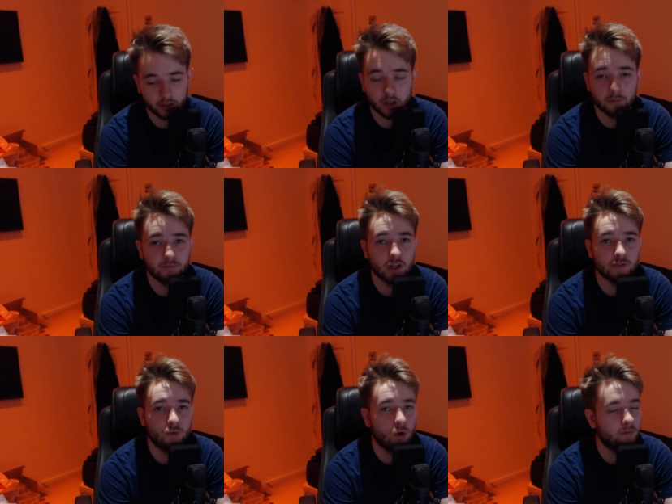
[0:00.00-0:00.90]
You know,
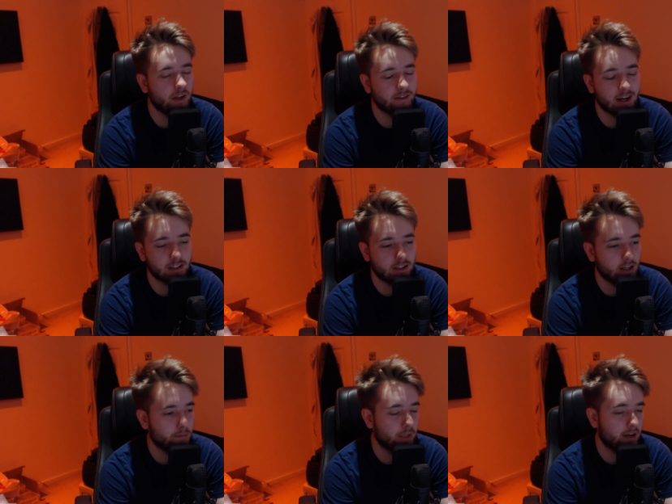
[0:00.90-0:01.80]
First Four,
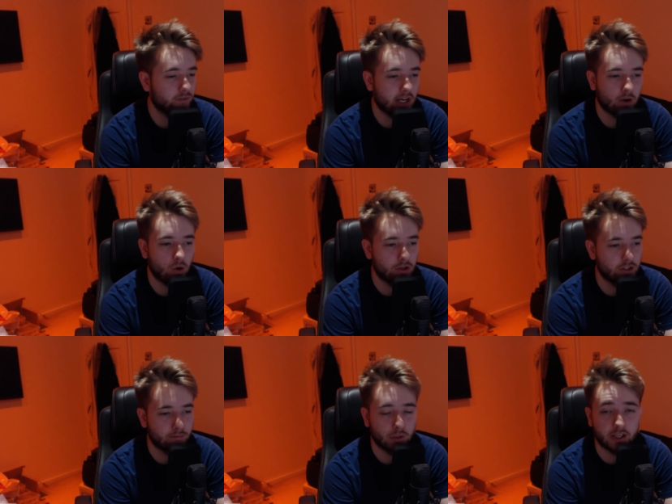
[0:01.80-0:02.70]
fantastic. Black Flag
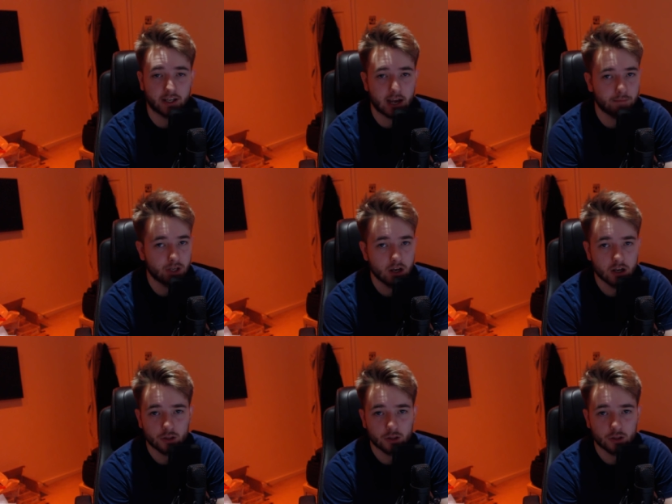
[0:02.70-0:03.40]
Origins, brilliant games.